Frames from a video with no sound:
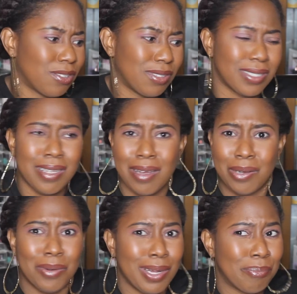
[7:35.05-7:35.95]
You just say,
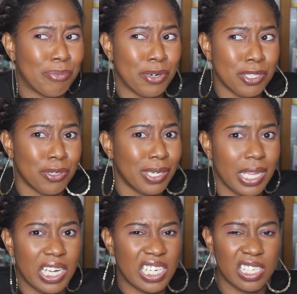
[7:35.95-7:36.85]
oh, I bought it
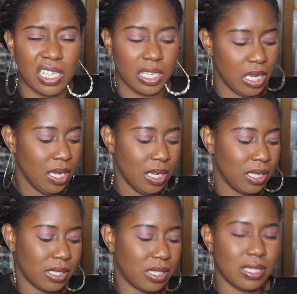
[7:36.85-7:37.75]
online. Like,
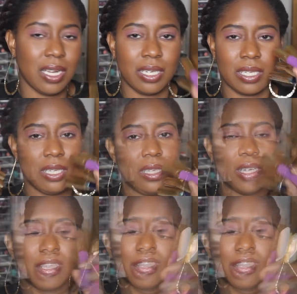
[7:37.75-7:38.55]
it's just not a good look.